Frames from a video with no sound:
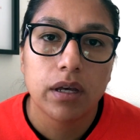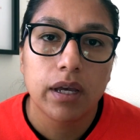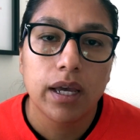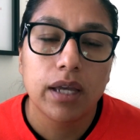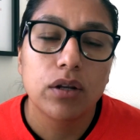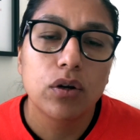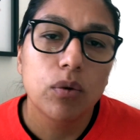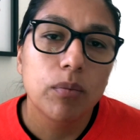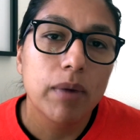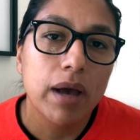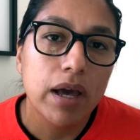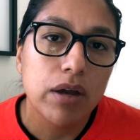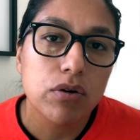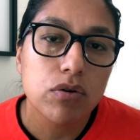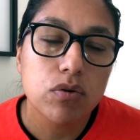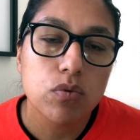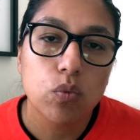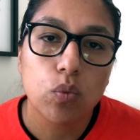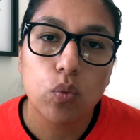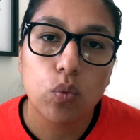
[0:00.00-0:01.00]
And no
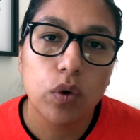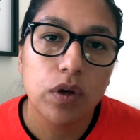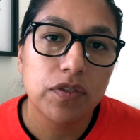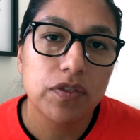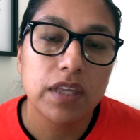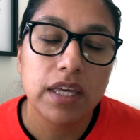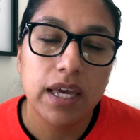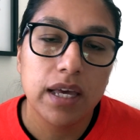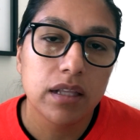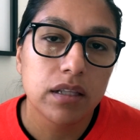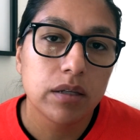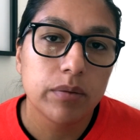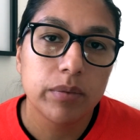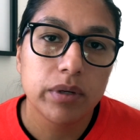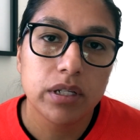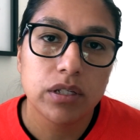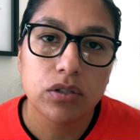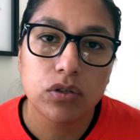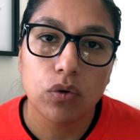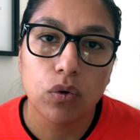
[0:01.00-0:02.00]
matter what the
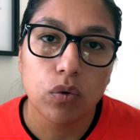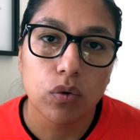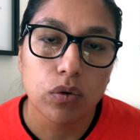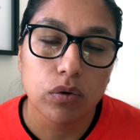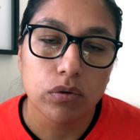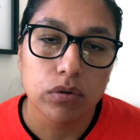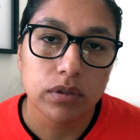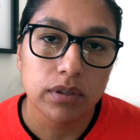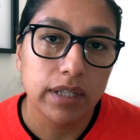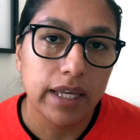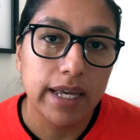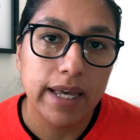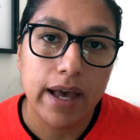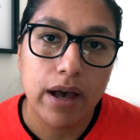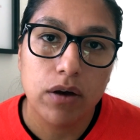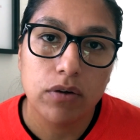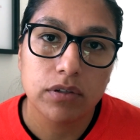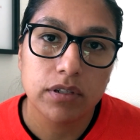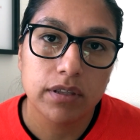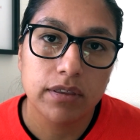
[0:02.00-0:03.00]
element or
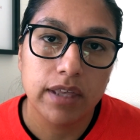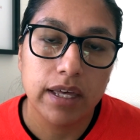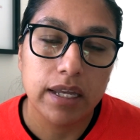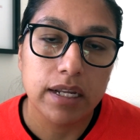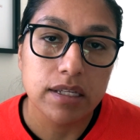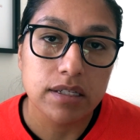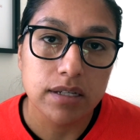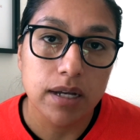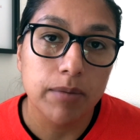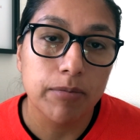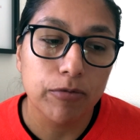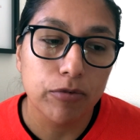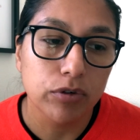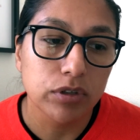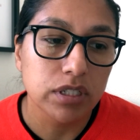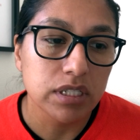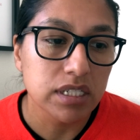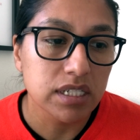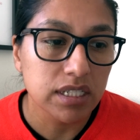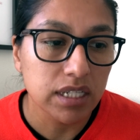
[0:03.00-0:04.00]
layout that is up for
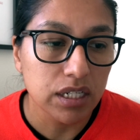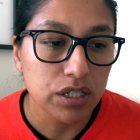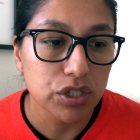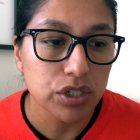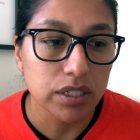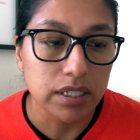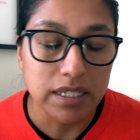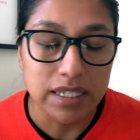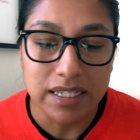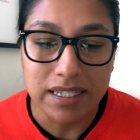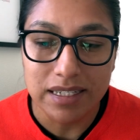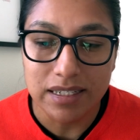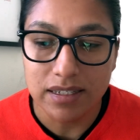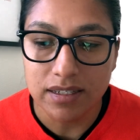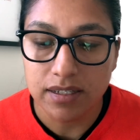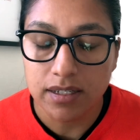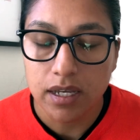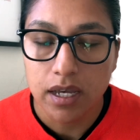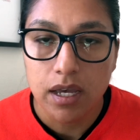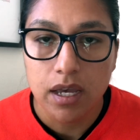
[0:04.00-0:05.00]
discussion
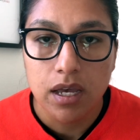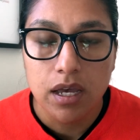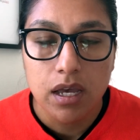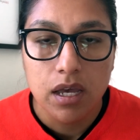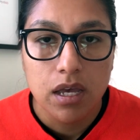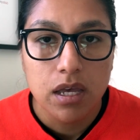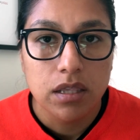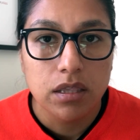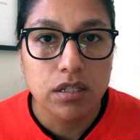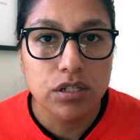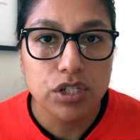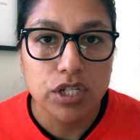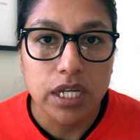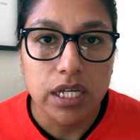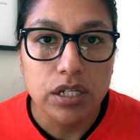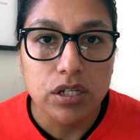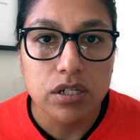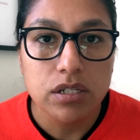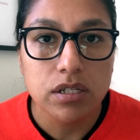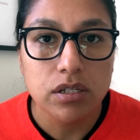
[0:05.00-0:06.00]
is, the
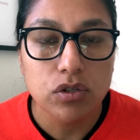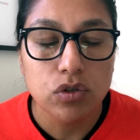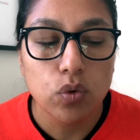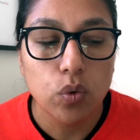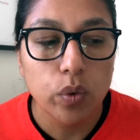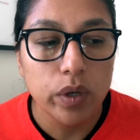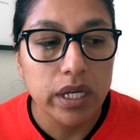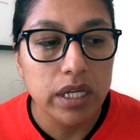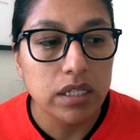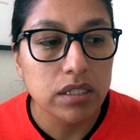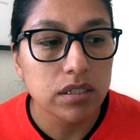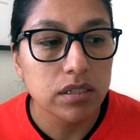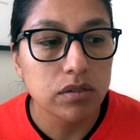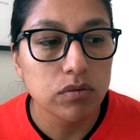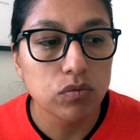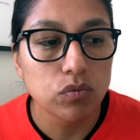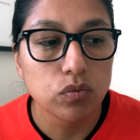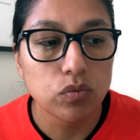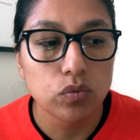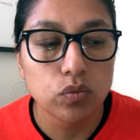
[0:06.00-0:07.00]
changes and
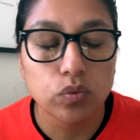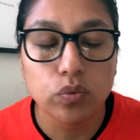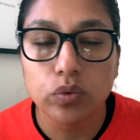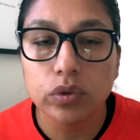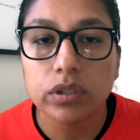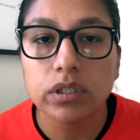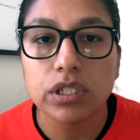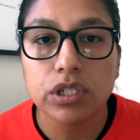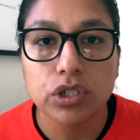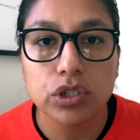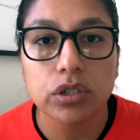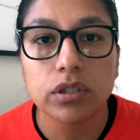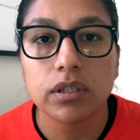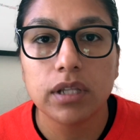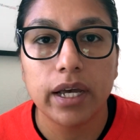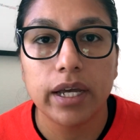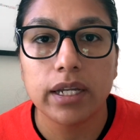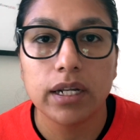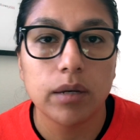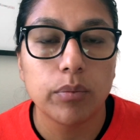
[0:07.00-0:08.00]
tweaks really should
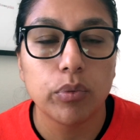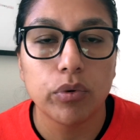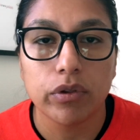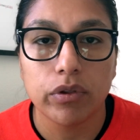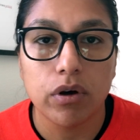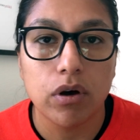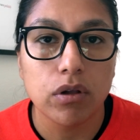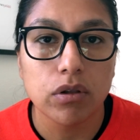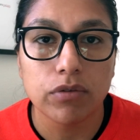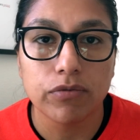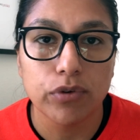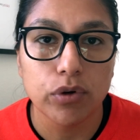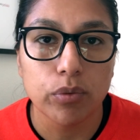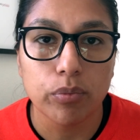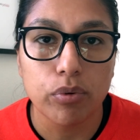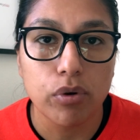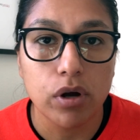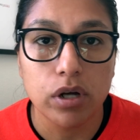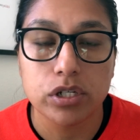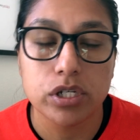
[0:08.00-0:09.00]
line up with all of your
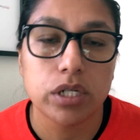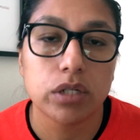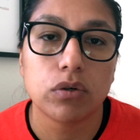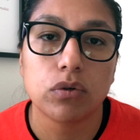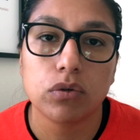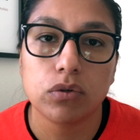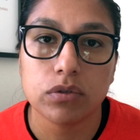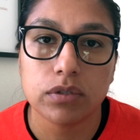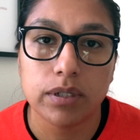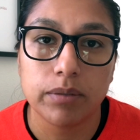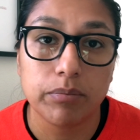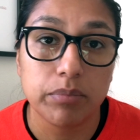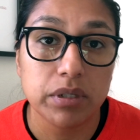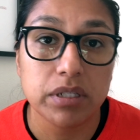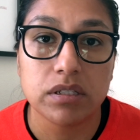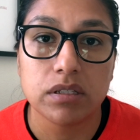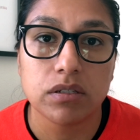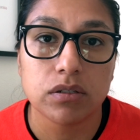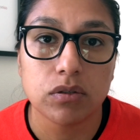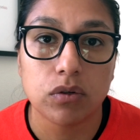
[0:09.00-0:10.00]
project goals and
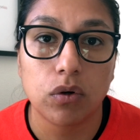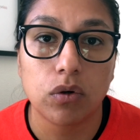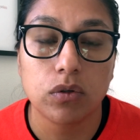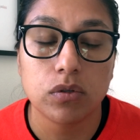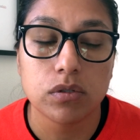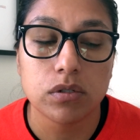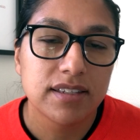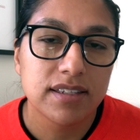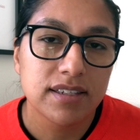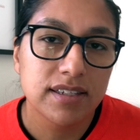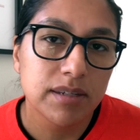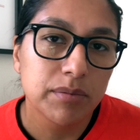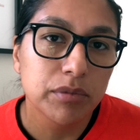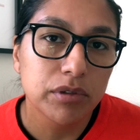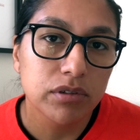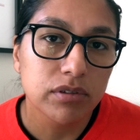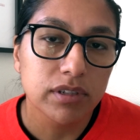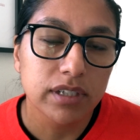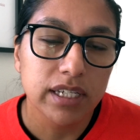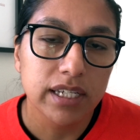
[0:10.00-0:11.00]
business goals.
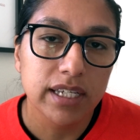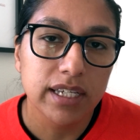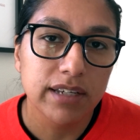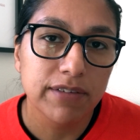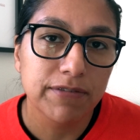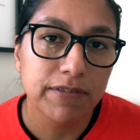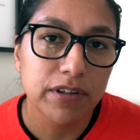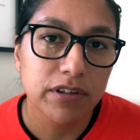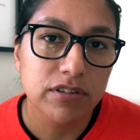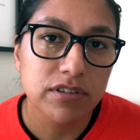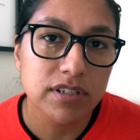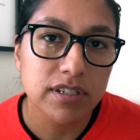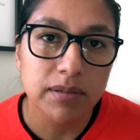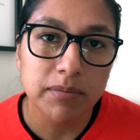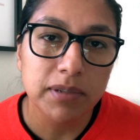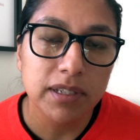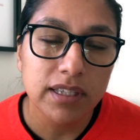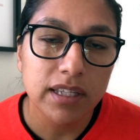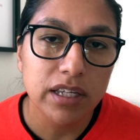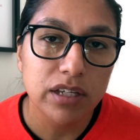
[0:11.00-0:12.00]
Similarly, if there's
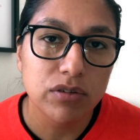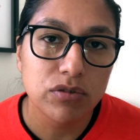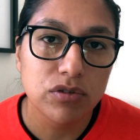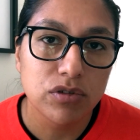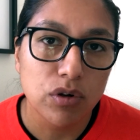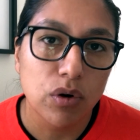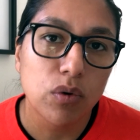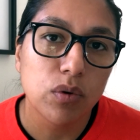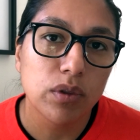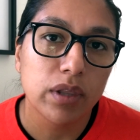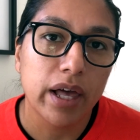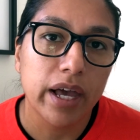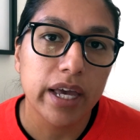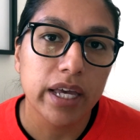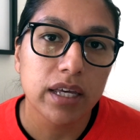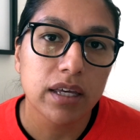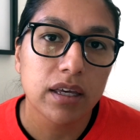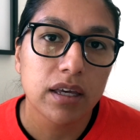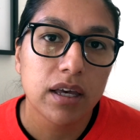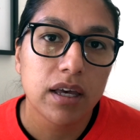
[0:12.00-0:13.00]
something that you don't
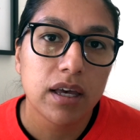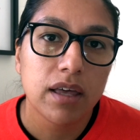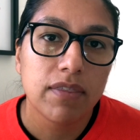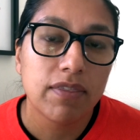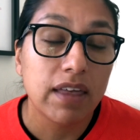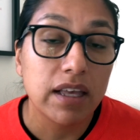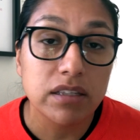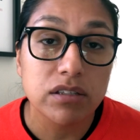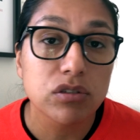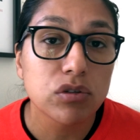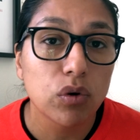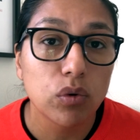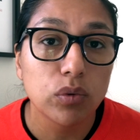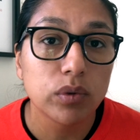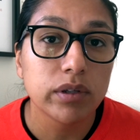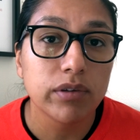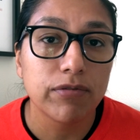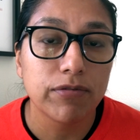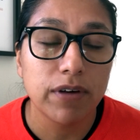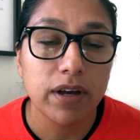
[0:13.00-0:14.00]
like, that's
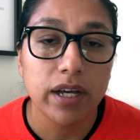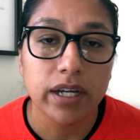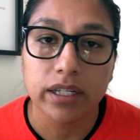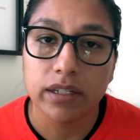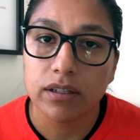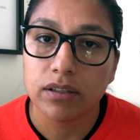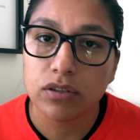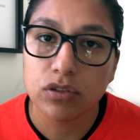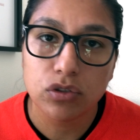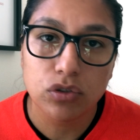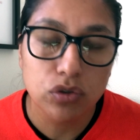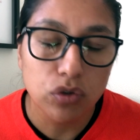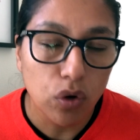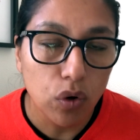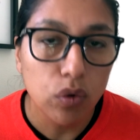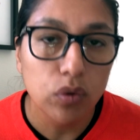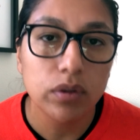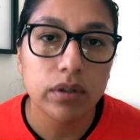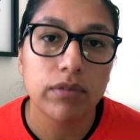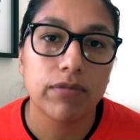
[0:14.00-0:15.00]
totally fine. It's
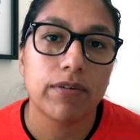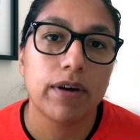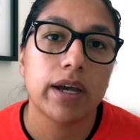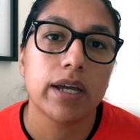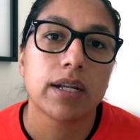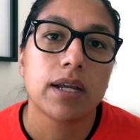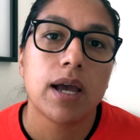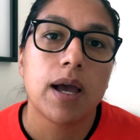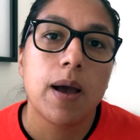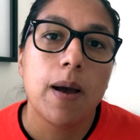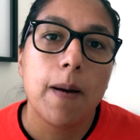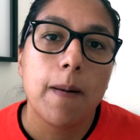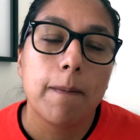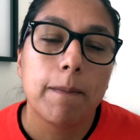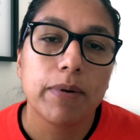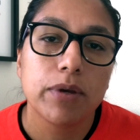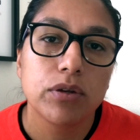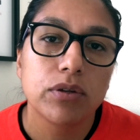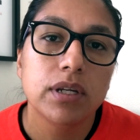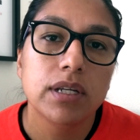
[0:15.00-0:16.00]
totally fine.
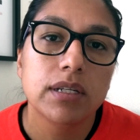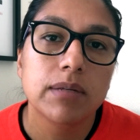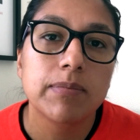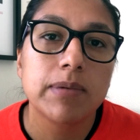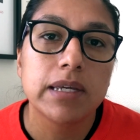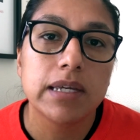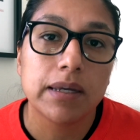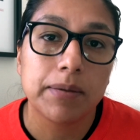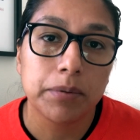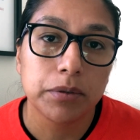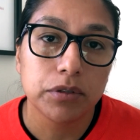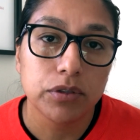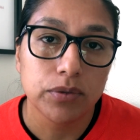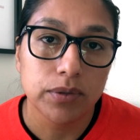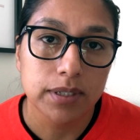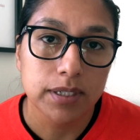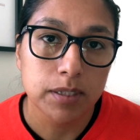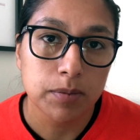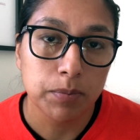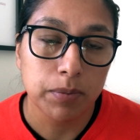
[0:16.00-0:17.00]
But you need to be able to
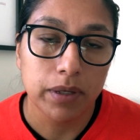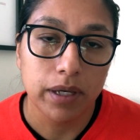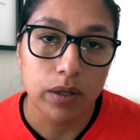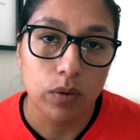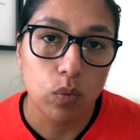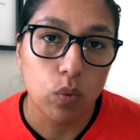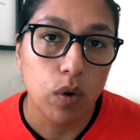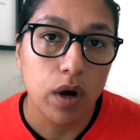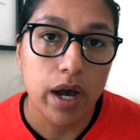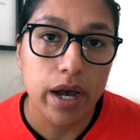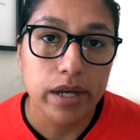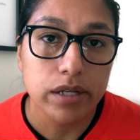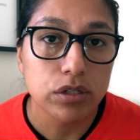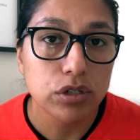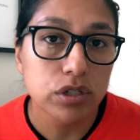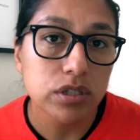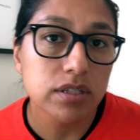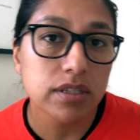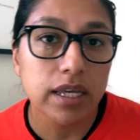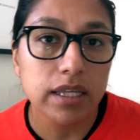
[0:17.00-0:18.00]
explain why.
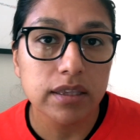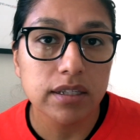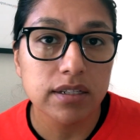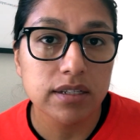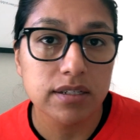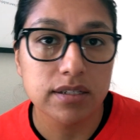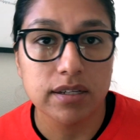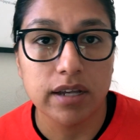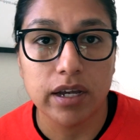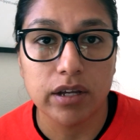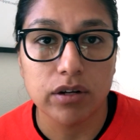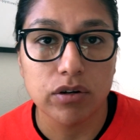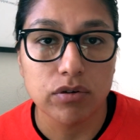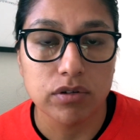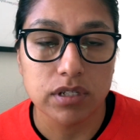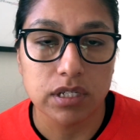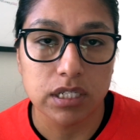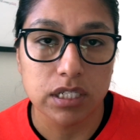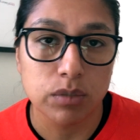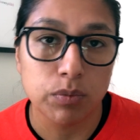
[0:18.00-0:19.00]
Just like the designer
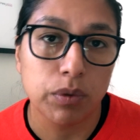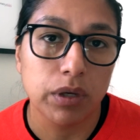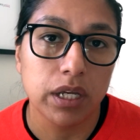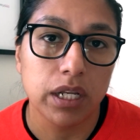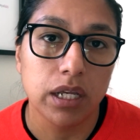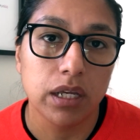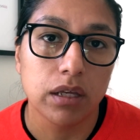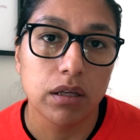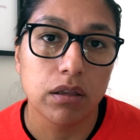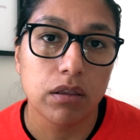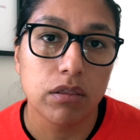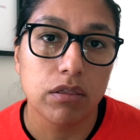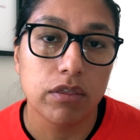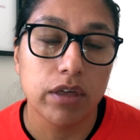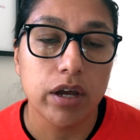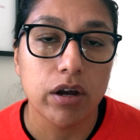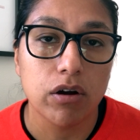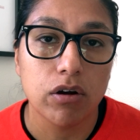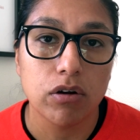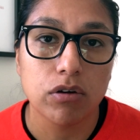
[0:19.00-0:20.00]
is explaining
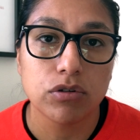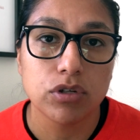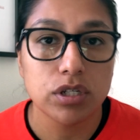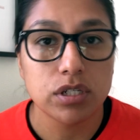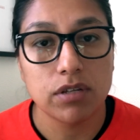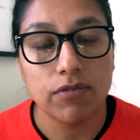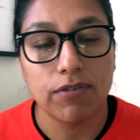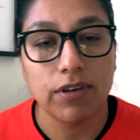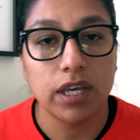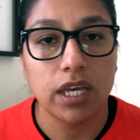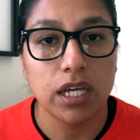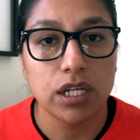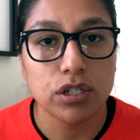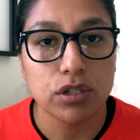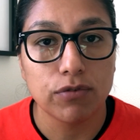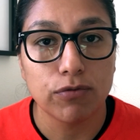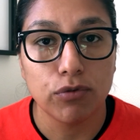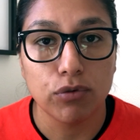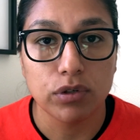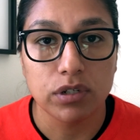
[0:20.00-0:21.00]
their
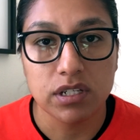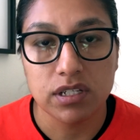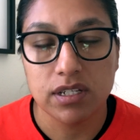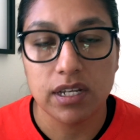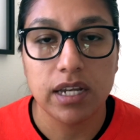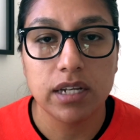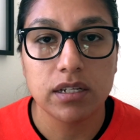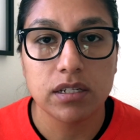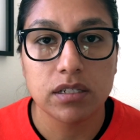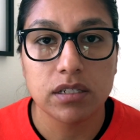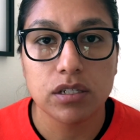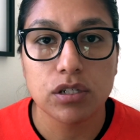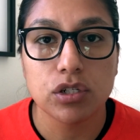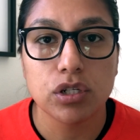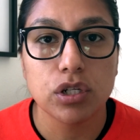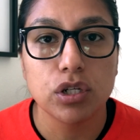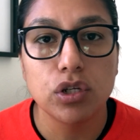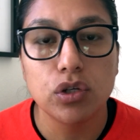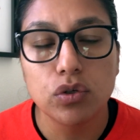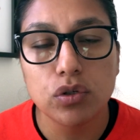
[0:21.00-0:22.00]
justification for a design
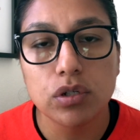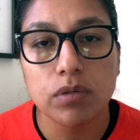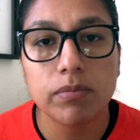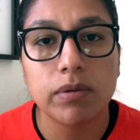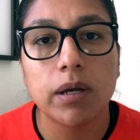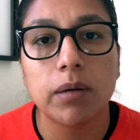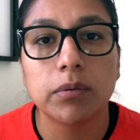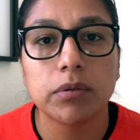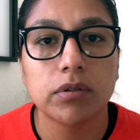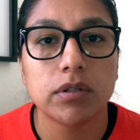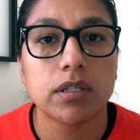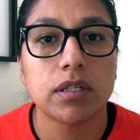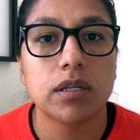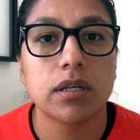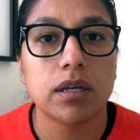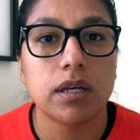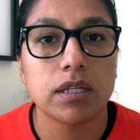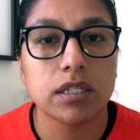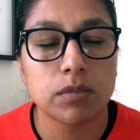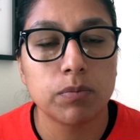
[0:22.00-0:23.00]
decision, you should be able to
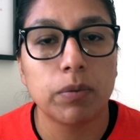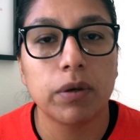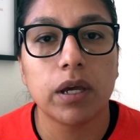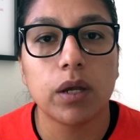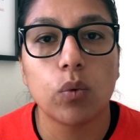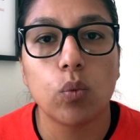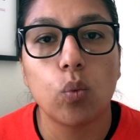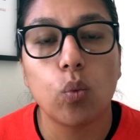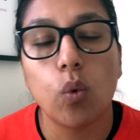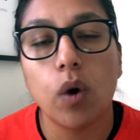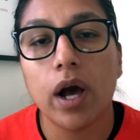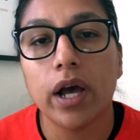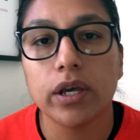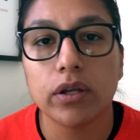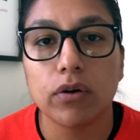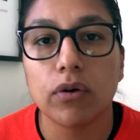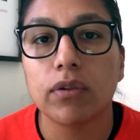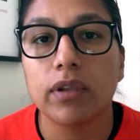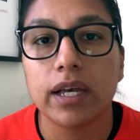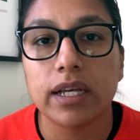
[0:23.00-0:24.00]
explain why you
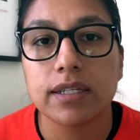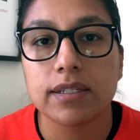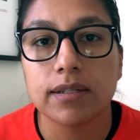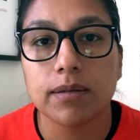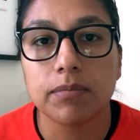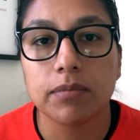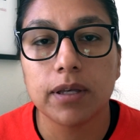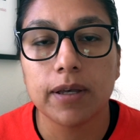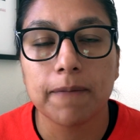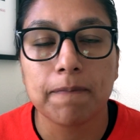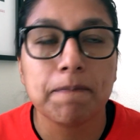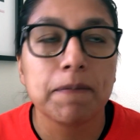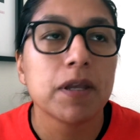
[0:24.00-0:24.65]
don't like something.